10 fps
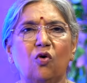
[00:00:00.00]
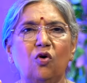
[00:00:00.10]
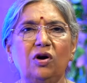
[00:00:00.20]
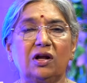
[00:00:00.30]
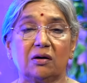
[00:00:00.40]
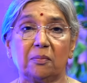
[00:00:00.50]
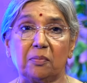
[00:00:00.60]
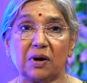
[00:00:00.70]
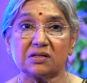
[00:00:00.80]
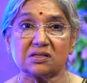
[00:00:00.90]
old
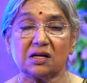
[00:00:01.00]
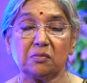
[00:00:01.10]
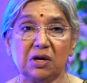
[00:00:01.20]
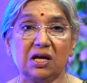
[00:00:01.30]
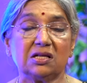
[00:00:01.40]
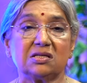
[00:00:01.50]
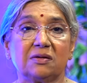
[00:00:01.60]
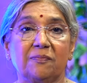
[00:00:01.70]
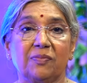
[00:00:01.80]
person means